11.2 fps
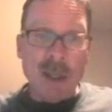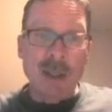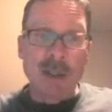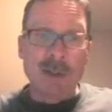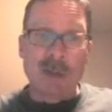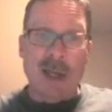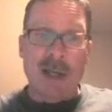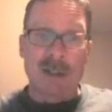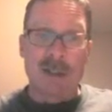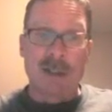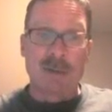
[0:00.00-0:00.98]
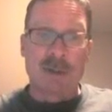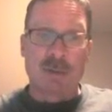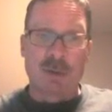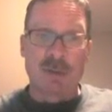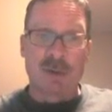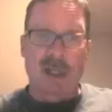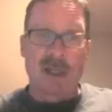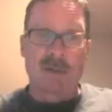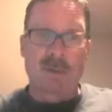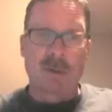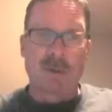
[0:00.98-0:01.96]
is that it seems to produce less
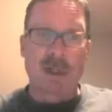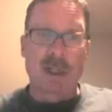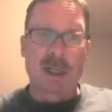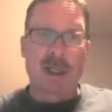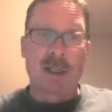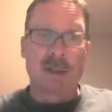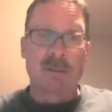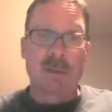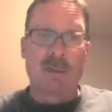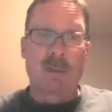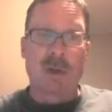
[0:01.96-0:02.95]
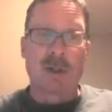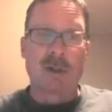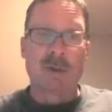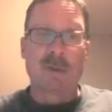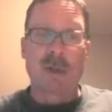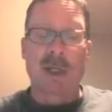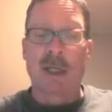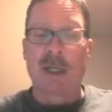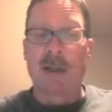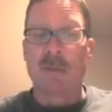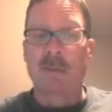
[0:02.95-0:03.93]
fluid, and these membrane
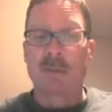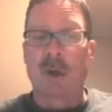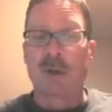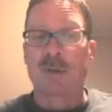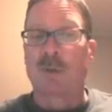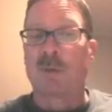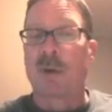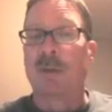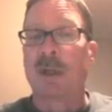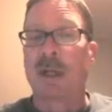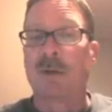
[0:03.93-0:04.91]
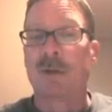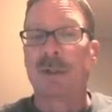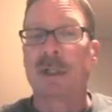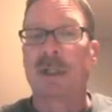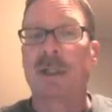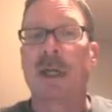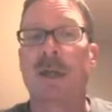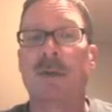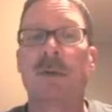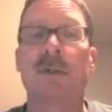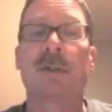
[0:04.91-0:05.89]
parts will rub together and stick
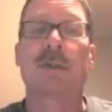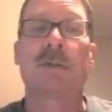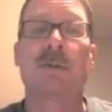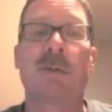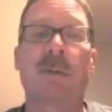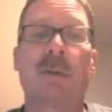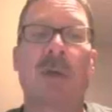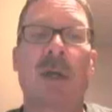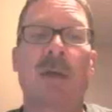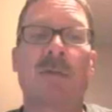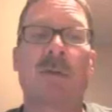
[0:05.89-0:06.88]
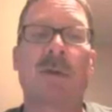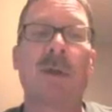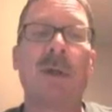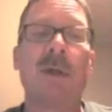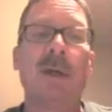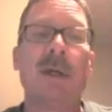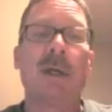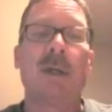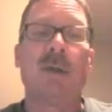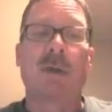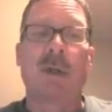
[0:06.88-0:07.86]
together, and it's extremely painful.
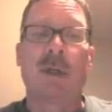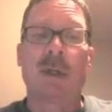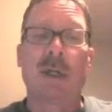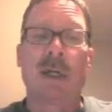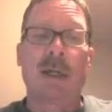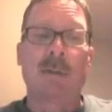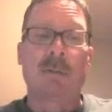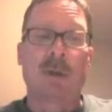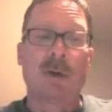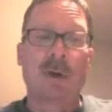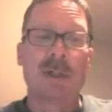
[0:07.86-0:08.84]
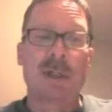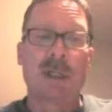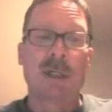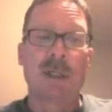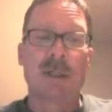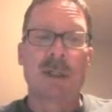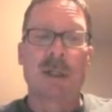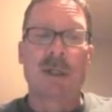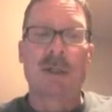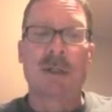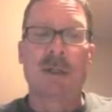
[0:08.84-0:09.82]
You can, pleurisy is
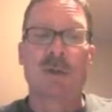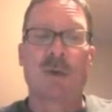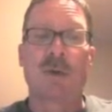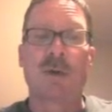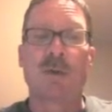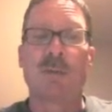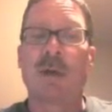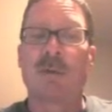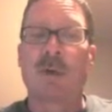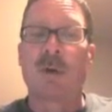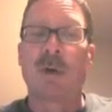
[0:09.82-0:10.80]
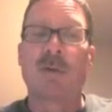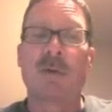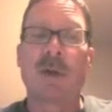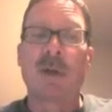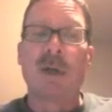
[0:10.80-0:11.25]
a disorder you may have heard of